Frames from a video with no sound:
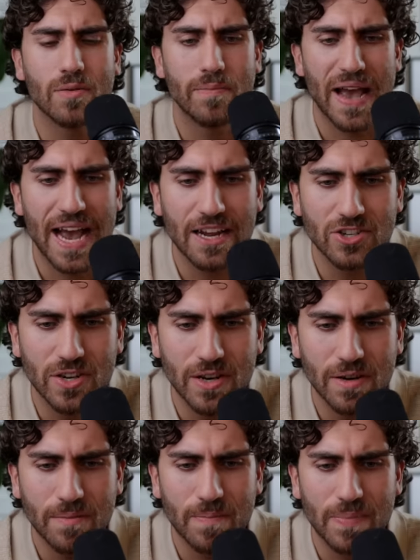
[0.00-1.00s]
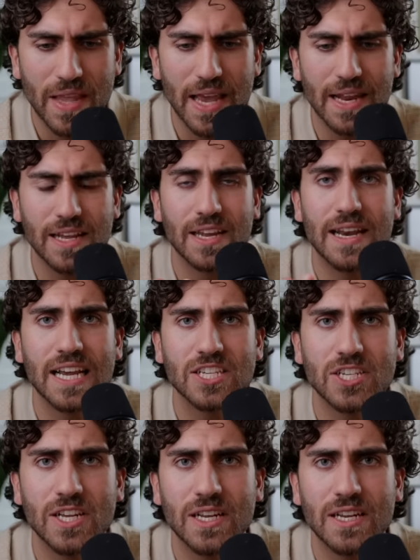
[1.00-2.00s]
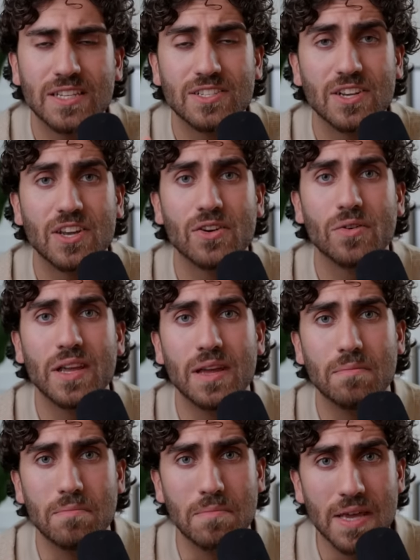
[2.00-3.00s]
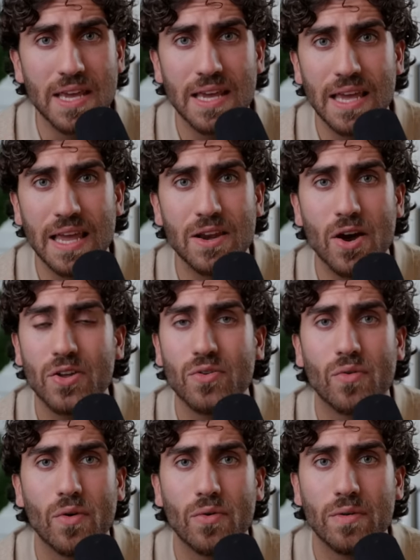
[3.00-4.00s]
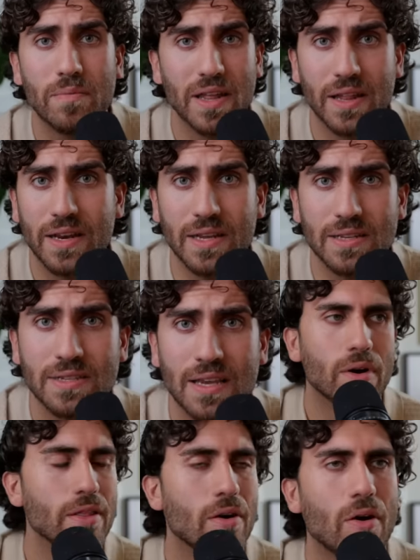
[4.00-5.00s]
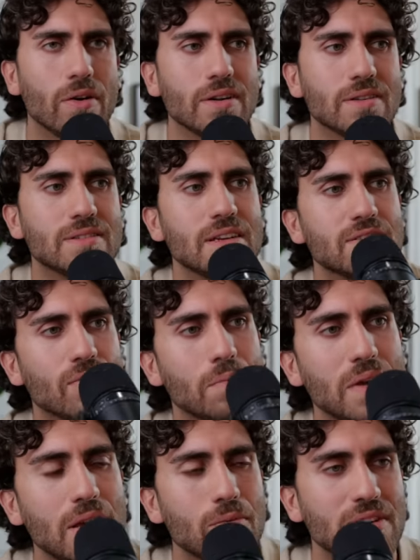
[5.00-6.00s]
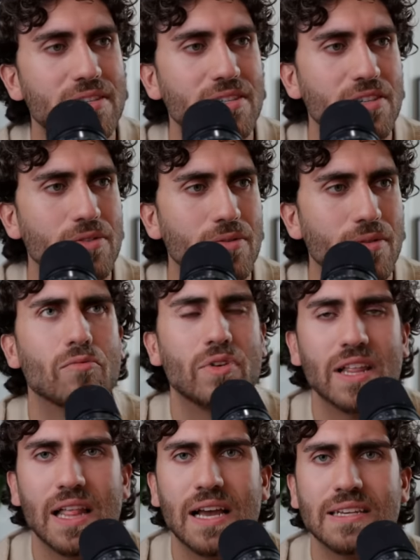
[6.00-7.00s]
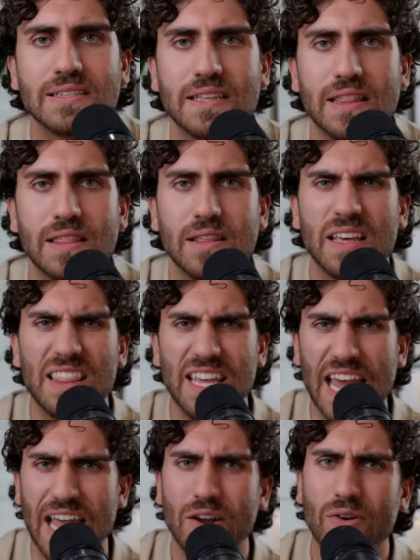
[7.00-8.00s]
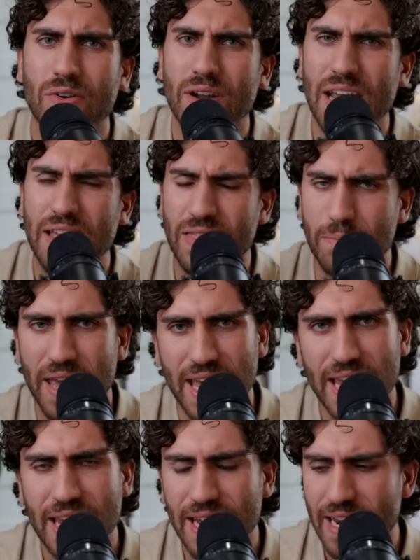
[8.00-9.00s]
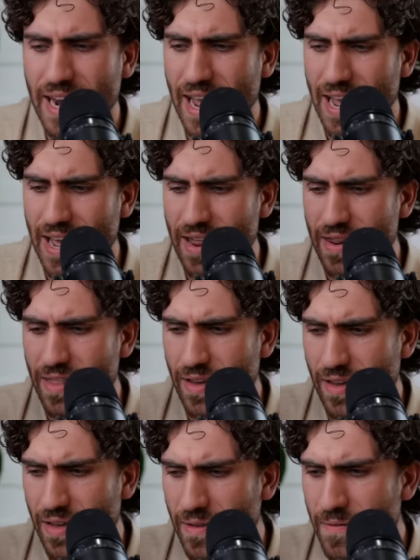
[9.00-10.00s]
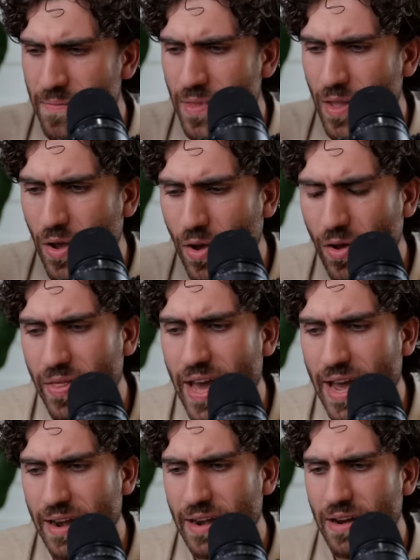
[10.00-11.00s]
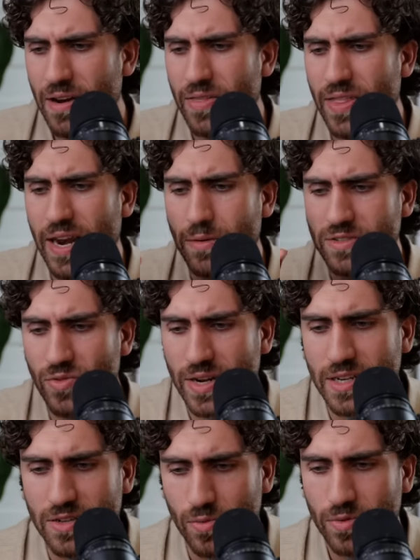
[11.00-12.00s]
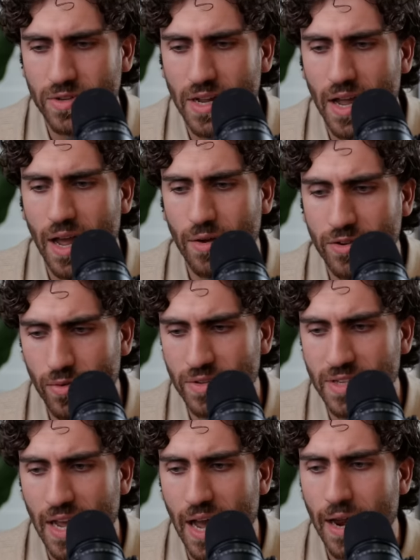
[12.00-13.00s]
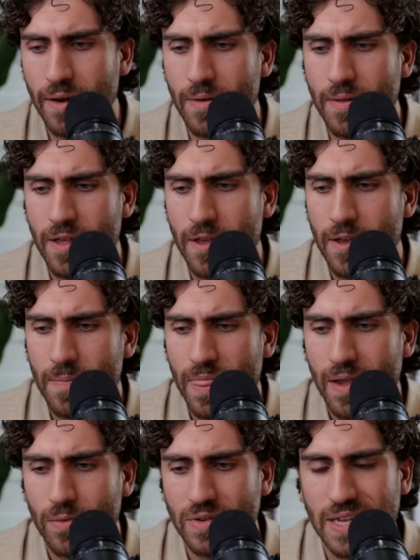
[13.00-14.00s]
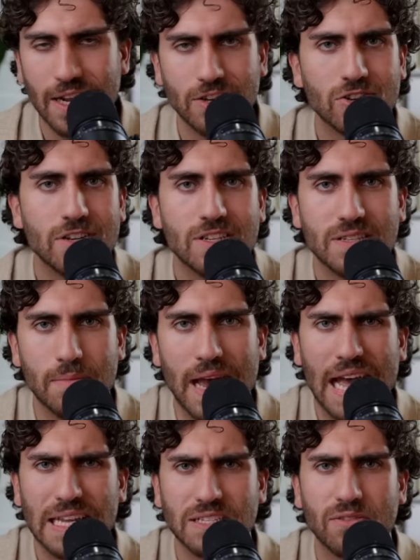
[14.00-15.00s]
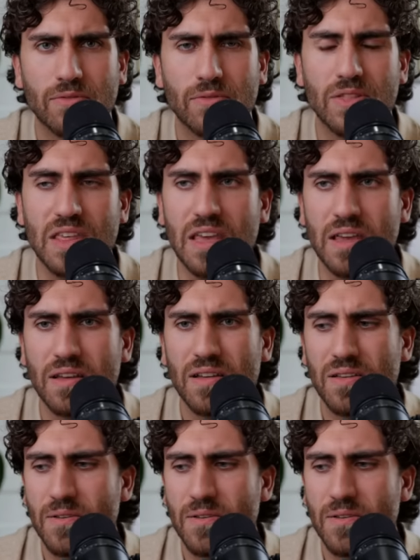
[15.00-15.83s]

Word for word: compassion and connection and security in me and not your own abilities. One of the hardest things for me was to realize that the, the anger and the pain and the, all that that I was directing toward God, towards God was actually just a mask for the